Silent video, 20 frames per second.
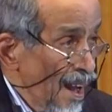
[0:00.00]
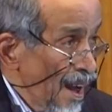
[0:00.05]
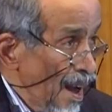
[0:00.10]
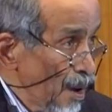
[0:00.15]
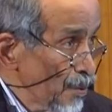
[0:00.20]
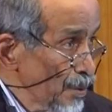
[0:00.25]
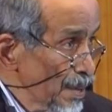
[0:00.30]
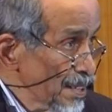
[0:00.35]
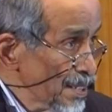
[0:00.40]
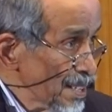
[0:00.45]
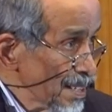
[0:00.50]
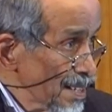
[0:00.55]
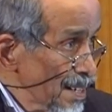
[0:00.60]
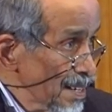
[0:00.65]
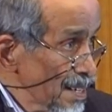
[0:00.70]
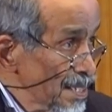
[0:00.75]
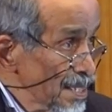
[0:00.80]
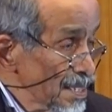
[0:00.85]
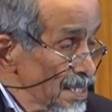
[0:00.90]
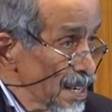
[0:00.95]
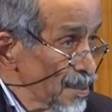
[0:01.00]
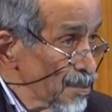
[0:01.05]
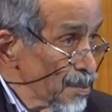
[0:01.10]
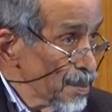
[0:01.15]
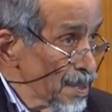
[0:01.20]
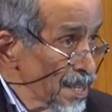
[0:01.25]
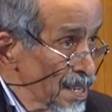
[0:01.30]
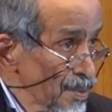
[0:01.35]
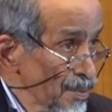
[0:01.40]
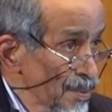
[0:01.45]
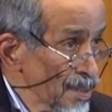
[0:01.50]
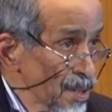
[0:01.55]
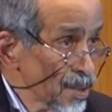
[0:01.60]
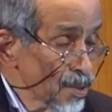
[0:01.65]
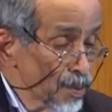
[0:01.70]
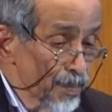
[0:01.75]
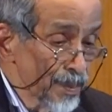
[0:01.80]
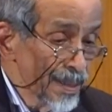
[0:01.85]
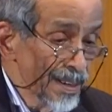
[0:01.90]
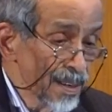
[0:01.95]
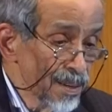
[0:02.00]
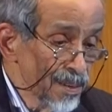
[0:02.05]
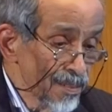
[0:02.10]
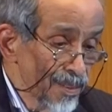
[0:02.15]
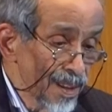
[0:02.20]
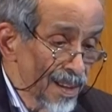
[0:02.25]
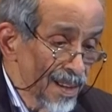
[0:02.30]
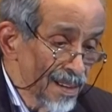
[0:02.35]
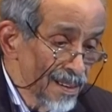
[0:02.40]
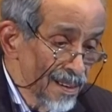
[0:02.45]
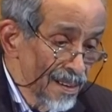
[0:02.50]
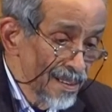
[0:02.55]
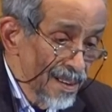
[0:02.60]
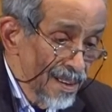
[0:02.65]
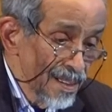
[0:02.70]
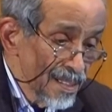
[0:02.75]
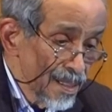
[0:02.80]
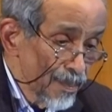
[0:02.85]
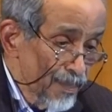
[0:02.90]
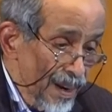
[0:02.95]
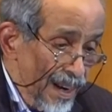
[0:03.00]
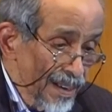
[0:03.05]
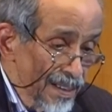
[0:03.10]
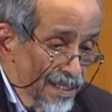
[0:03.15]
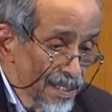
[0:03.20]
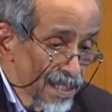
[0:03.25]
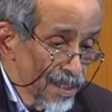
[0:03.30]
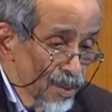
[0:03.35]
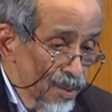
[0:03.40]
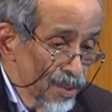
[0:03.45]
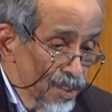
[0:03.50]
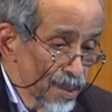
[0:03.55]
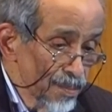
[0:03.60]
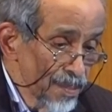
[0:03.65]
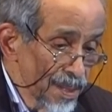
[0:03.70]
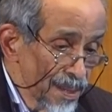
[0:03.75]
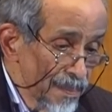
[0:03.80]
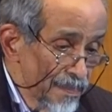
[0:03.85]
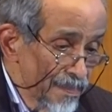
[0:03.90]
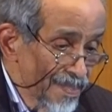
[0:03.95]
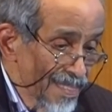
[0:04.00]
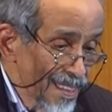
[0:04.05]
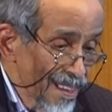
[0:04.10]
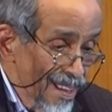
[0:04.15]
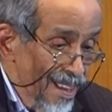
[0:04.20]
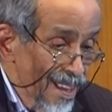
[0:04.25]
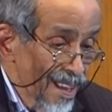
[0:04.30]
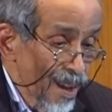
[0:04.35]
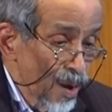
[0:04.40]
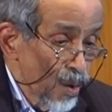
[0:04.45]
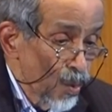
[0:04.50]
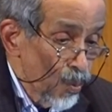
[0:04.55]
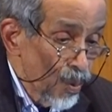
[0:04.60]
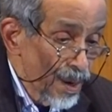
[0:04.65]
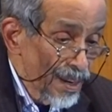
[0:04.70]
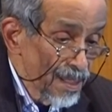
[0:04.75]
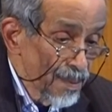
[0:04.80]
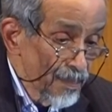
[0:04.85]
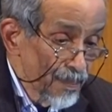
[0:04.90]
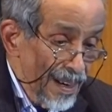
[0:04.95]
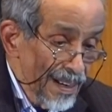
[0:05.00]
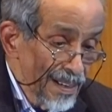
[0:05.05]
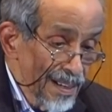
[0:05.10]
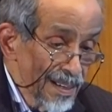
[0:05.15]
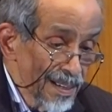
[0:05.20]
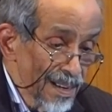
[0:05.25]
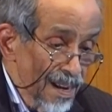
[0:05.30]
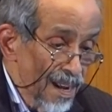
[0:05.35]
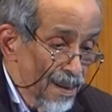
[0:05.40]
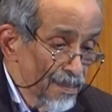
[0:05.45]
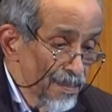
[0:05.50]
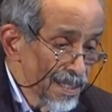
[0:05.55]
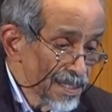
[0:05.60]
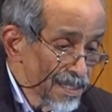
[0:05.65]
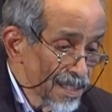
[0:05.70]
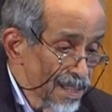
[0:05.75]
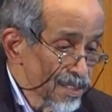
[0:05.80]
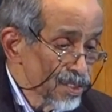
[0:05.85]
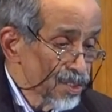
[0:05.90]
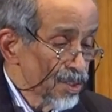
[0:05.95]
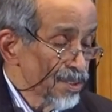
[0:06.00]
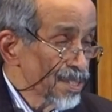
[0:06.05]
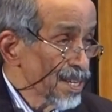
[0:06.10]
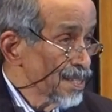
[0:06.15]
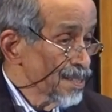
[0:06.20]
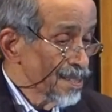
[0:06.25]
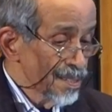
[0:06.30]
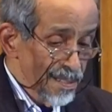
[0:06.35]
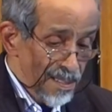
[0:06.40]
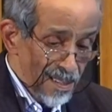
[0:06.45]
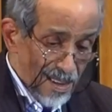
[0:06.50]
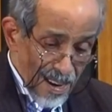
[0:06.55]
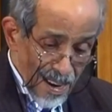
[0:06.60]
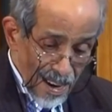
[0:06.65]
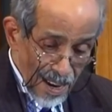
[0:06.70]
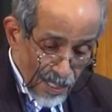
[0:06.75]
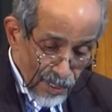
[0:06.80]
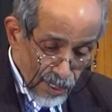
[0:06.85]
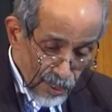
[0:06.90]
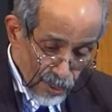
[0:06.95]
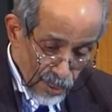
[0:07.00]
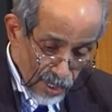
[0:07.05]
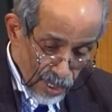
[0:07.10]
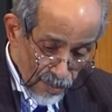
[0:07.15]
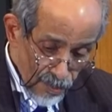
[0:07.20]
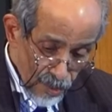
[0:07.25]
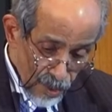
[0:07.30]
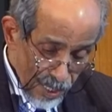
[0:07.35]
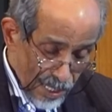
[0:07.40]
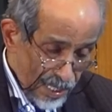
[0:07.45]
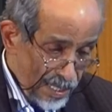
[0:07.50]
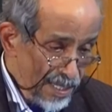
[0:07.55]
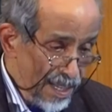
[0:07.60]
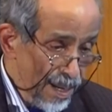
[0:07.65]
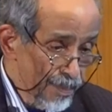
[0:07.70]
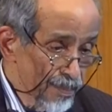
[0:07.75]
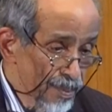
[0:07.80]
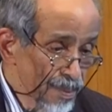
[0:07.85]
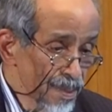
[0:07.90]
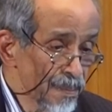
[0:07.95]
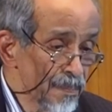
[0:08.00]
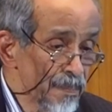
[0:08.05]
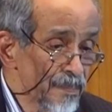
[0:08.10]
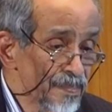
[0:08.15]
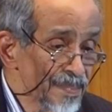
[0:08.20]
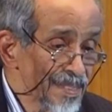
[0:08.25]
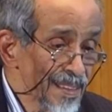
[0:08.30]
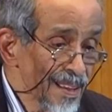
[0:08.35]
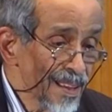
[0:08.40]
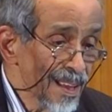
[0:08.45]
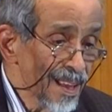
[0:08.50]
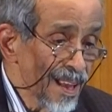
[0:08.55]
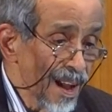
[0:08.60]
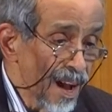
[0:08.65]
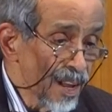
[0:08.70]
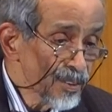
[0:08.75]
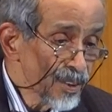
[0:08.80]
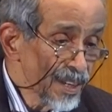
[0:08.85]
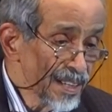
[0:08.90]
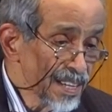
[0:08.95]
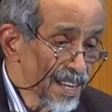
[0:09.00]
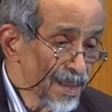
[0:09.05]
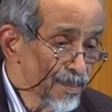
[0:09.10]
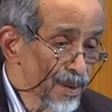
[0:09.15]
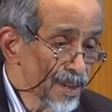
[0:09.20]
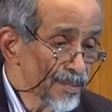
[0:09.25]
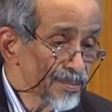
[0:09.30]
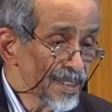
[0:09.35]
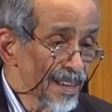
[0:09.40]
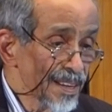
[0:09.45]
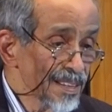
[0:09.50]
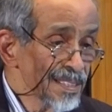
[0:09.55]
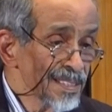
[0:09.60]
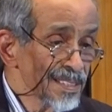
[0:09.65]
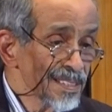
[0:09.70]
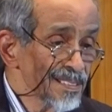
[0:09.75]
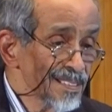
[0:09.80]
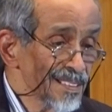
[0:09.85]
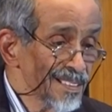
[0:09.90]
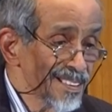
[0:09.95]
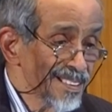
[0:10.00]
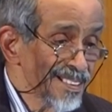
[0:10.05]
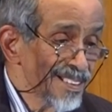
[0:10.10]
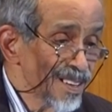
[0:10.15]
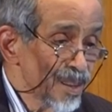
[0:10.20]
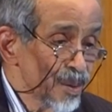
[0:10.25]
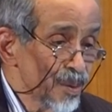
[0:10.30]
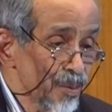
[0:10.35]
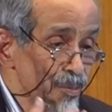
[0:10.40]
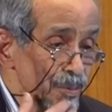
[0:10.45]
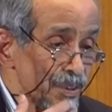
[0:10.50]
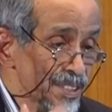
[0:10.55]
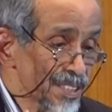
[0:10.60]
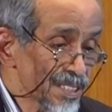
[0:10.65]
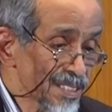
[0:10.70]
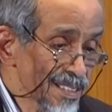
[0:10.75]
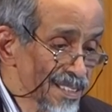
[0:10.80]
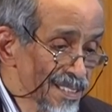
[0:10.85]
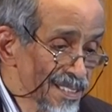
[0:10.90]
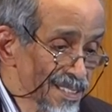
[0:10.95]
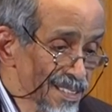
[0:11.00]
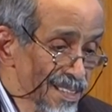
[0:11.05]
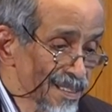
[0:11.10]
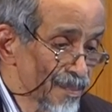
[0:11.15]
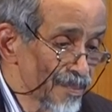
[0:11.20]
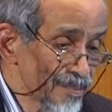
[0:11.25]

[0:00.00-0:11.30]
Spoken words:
how initial conditions have to be given to predict where the planets are going to be, what are the planetary orbits, the Earth's rotation. And just to give you an example, also a table of signs, which is this